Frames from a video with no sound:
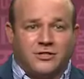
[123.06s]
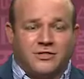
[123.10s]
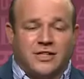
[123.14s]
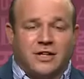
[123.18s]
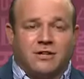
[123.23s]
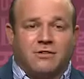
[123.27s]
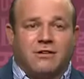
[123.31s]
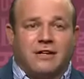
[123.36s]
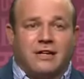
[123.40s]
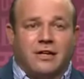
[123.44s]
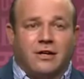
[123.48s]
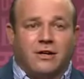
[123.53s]
that
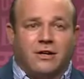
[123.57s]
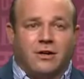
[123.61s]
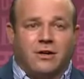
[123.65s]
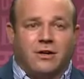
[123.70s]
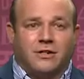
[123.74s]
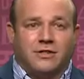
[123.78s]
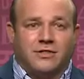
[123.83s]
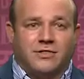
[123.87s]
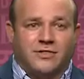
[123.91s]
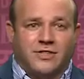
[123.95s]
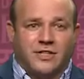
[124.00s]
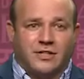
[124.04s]
really hurt
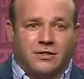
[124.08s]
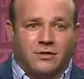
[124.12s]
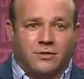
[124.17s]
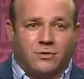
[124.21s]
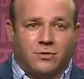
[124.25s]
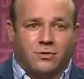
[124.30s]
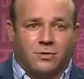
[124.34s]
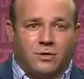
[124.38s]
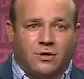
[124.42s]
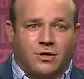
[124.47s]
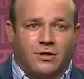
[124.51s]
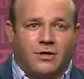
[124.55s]
the second
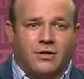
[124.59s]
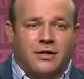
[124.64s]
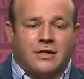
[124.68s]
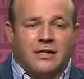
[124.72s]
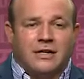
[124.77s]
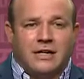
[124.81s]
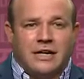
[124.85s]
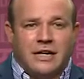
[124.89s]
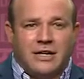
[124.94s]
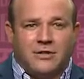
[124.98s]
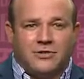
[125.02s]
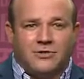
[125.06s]
quarter.
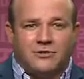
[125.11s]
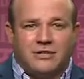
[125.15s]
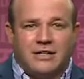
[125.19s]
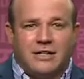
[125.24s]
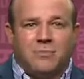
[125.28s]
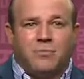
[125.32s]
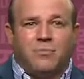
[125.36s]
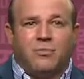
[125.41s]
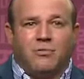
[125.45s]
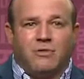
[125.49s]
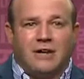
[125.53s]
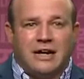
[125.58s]
It doesn't really
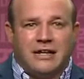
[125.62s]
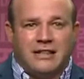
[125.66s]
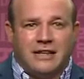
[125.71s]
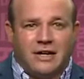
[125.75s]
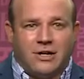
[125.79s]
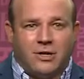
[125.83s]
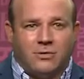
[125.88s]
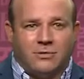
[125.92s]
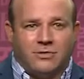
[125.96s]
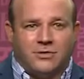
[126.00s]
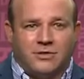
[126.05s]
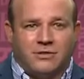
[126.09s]
break that
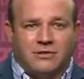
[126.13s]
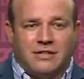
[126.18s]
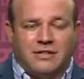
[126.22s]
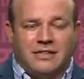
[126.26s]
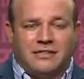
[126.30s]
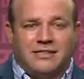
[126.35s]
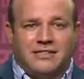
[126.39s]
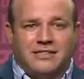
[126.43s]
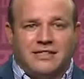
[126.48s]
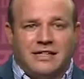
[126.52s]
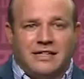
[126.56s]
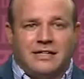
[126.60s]
out to really
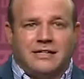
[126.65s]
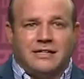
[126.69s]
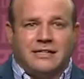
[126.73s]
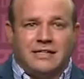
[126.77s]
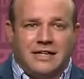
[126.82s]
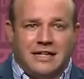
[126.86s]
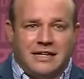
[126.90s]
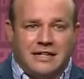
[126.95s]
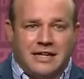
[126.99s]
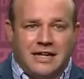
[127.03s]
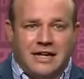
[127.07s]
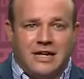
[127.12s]
see it
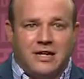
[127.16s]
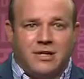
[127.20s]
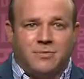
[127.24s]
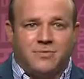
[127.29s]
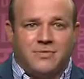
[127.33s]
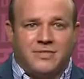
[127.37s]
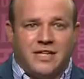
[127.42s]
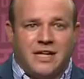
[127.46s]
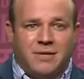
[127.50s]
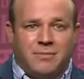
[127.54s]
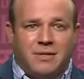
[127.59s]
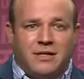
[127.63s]
in the income
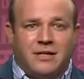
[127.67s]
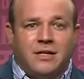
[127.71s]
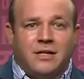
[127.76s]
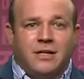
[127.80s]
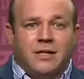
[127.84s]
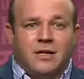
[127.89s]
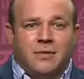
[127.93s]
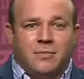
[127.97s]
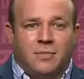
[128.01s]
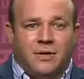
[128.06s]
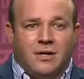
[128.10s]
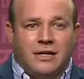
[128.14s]
statement,
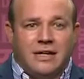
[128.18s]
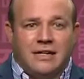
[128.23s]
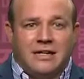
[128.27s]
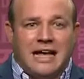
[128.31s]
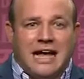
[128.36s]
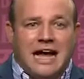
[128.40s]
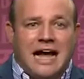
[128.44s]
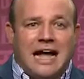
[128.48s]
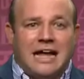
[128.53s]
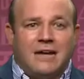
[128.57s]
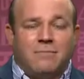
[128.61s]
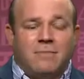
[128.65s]
but in the
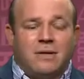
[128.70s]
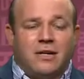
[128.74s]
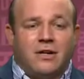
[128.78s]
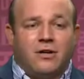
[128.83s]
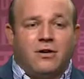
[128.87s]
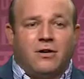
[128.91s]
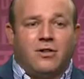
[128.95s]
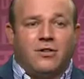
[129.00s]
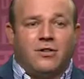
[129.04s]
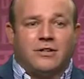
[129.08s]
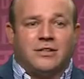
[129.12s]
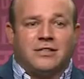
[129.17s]
admin and
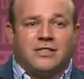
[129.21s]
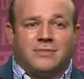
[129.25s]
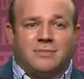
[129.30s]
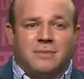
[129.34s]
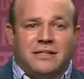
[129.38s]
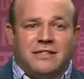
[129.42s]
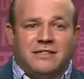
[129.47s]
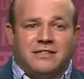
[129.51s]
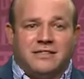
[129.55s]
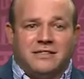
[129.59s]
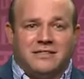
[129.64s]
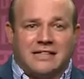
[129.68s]
other
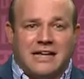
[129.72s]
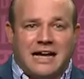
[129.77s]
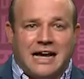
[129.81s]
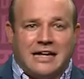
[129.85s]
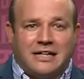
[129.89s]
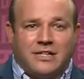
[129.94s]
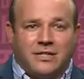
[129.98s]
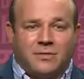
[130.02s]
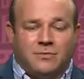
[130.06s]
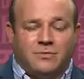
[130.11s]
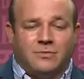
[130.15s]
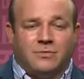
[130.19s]
expenses
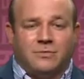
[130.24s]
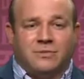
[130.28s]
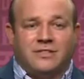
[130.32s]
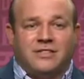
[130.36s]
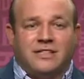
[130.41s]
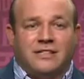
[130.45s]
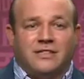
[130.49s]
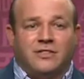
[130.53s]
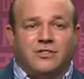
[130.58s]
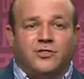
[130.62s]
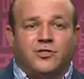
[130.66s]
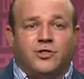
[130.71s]
item, we
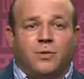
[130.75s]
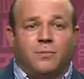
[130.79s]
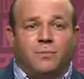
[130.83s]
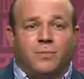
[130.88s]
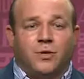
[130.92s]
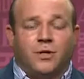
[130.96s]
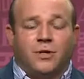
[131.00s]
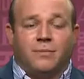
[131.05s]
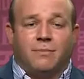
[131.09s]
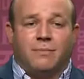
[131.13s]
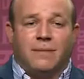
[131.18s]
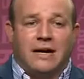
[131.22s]
see this jumping
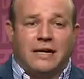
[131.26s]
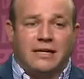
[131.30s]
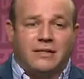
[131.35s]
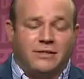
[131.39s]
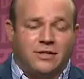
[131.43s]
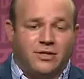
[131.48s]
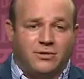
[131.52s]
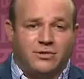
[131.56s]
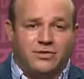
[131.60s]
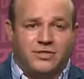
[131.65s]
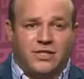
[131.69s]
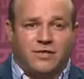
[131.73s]
up by
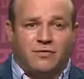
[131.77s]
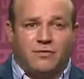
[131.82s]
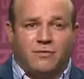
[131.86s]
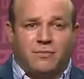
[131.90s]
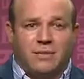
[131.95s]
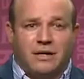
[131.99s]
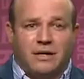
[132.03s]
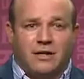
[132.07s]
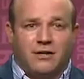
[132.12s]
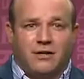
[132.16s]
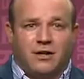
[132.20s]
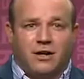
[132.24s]
$7
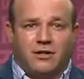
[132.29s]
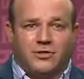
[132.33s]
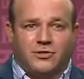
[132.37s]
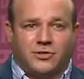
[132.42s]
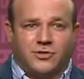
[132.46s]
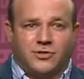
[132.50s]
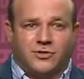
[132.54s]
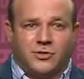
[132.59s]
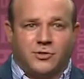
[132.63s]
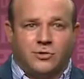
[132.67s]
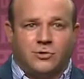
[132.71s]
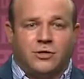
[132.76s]
million or
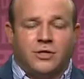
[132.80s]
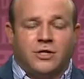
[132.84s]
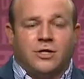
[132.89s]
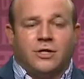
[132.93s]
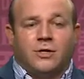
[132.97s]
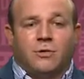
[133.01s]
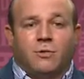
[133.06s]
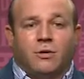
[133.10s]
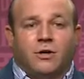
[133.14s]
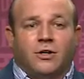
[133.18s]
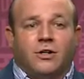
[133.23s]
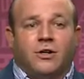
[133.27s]
so.
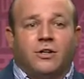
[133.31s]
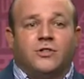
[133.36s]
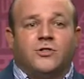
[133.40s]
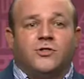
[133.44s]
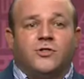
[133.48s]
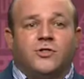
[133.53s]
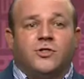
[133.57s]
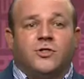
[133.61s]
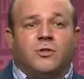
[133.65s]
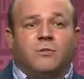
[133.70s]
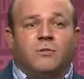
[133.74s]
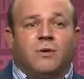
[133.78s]
We're going to
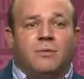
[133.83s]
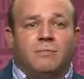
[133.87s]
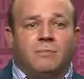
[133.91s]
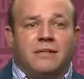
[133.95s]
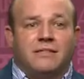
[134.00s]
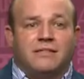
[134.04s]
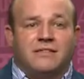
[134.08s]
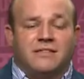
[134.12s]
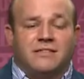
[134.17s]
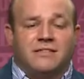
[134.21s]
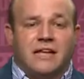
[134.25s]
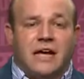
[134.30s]
assume on
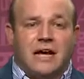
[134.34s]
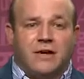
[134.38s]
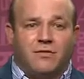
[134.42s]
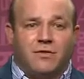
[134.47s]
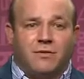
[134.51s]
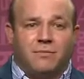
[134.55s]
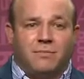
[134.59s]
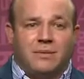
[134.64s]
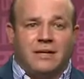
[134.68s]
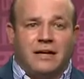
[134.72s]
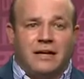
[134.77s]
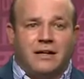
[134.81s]
Business Live or
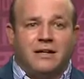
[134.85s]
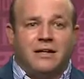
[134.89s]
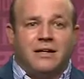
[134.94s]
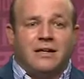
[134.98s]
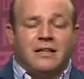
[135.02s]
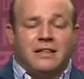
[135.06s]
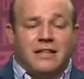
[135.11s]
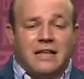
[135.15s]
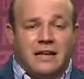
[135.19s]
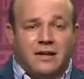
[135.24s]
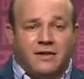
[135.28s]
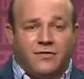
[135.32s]
BL
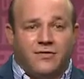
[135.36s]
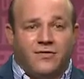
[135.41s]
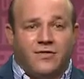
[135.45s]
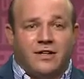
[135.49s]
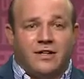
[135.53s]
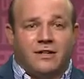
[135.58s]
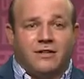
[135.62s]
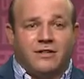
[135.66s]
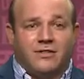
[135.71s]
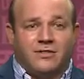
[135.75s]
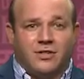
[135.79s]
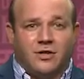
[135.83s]
that the
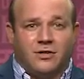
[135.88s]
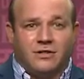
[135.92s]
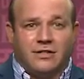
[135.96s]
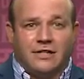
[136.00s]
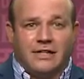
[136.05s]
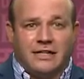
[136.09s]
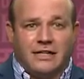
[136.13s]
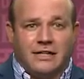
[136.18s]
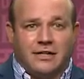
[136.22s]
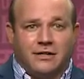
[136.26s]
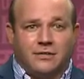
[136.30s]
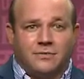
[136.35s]
figure is under
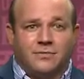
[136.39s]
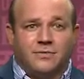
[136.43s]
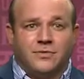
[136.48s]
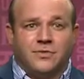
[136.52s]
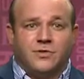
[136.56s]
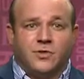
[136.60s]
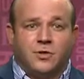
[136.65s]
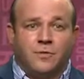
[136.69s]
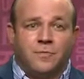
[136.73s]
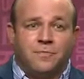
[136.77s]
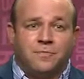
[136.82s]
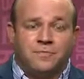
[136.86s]
here.
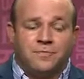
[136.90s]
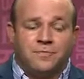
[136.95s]
So